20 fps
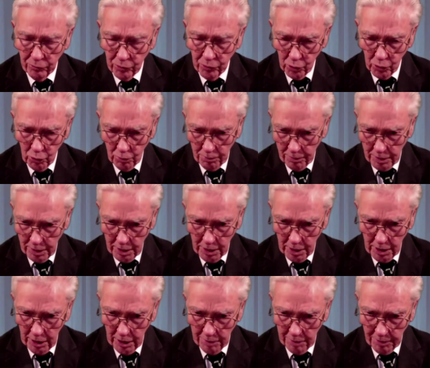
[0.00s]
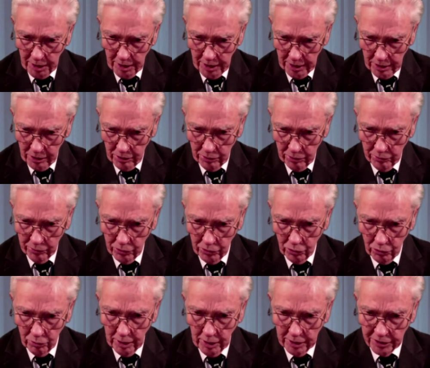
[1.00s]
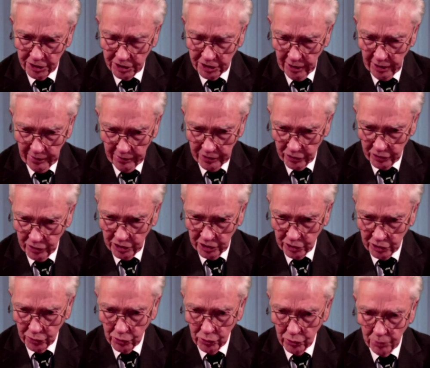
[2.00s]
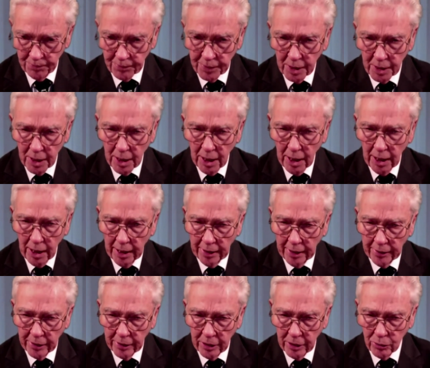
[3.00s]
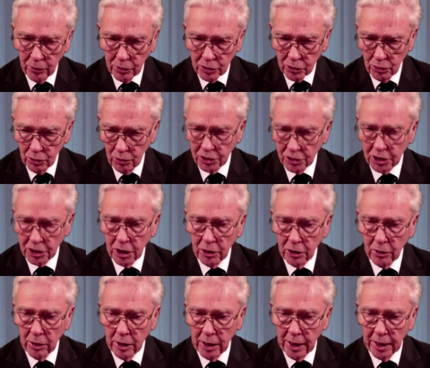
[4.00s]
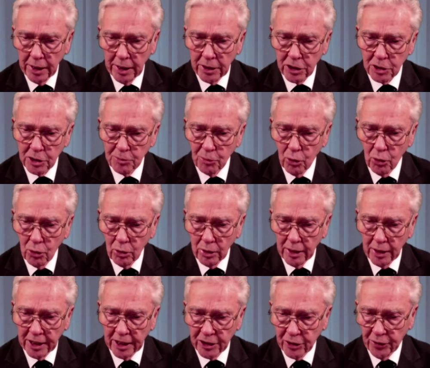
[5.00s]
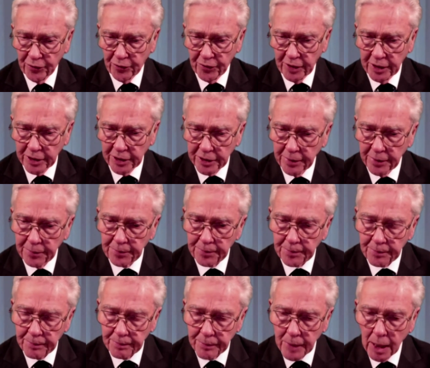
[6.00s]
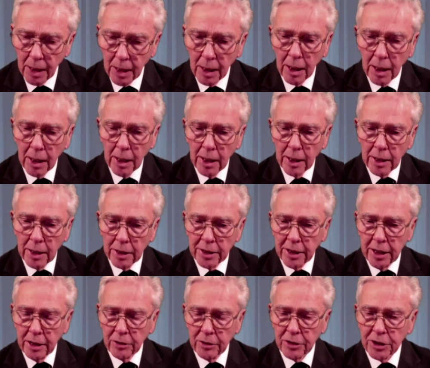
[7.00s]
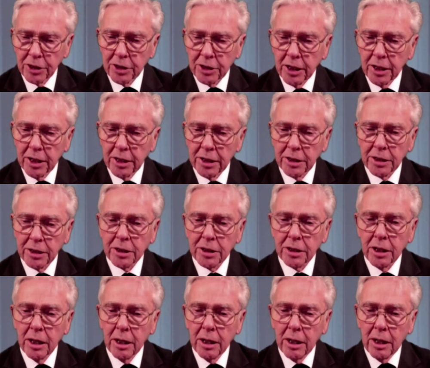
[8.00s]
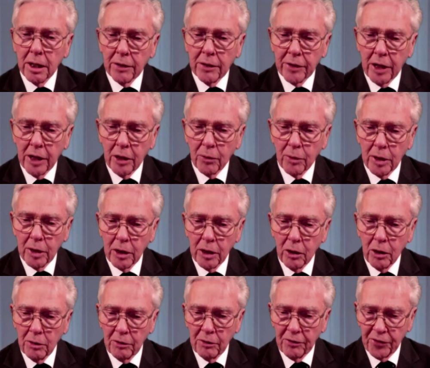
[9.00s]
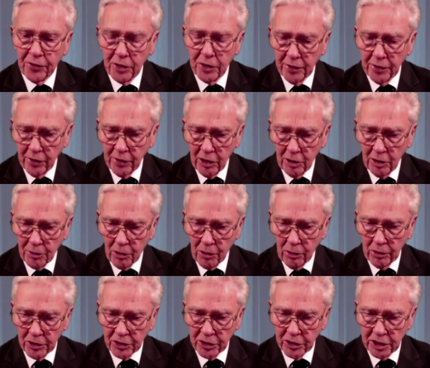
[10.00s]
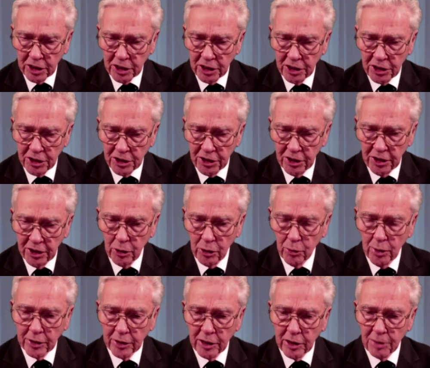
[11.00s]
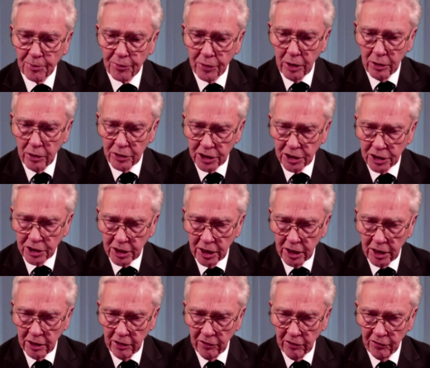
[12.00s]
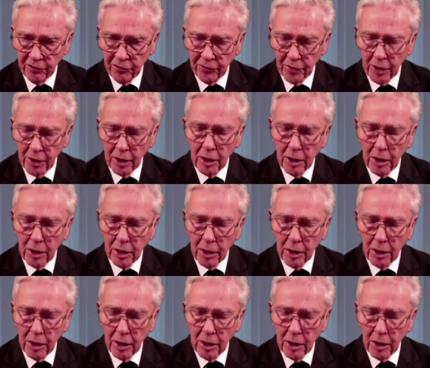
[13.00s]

room and my own room and secretary's room, and there was also a small lecture theatre. Downstairs there were further laboratories concerned with the processing of